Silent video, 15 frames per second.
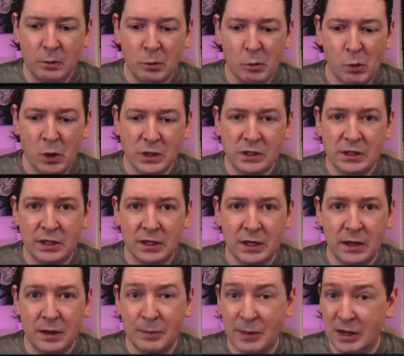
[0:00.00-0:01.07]
what
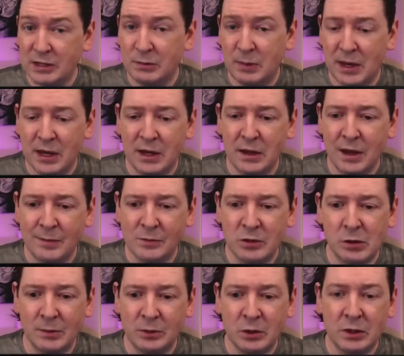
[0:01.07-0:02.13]
the best way
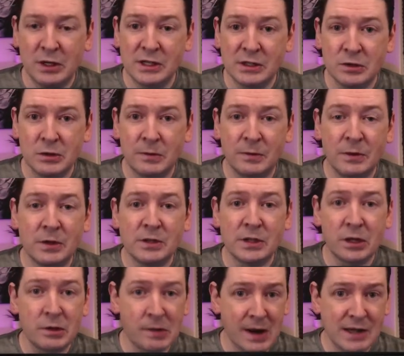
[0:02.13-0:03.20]
to do it is to first
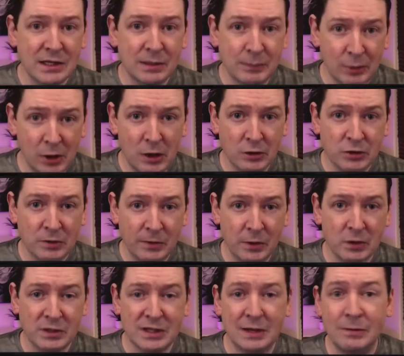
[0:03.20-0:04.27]
create a branch for
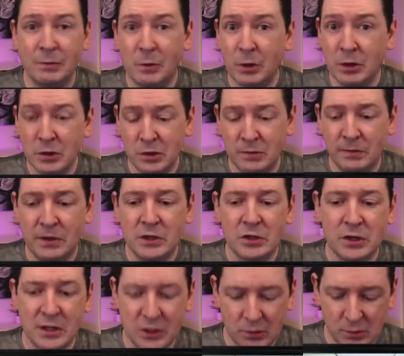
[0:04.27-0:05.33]
yourself for the new feature
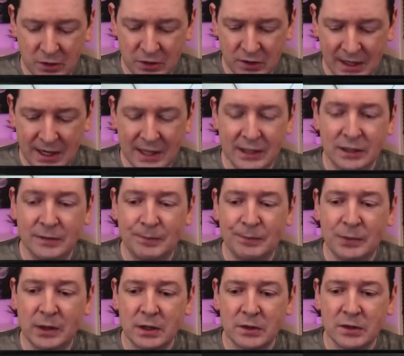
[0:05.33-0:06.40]
that you want to add.
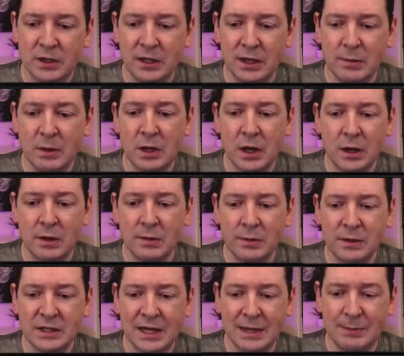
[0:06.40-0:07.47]
So here we're going to
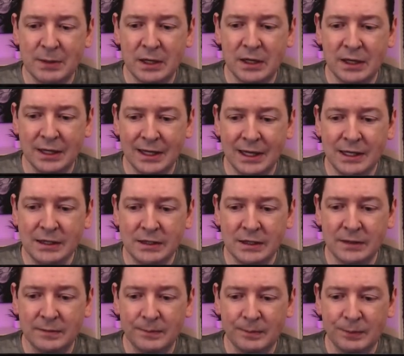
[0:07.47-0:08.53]
type in get,
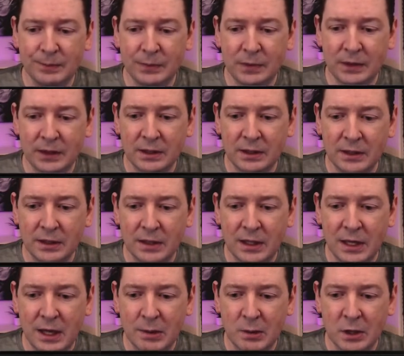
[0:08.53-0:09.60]

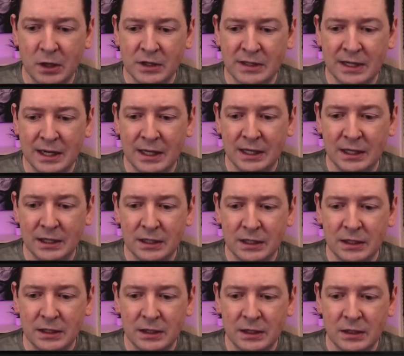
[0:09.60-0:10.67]
and we're going to say
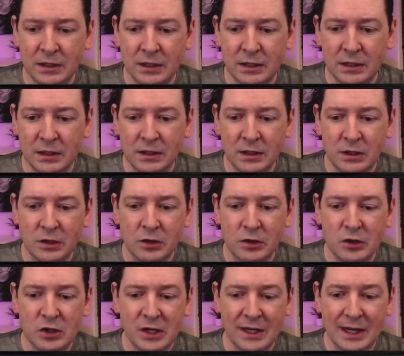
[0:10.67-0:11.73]

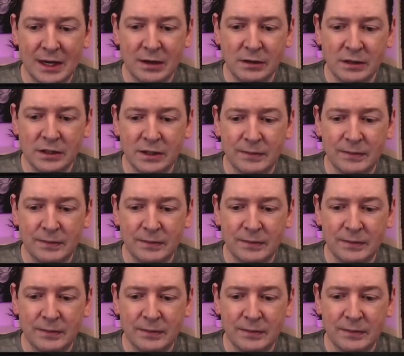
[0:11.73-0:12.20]
checkout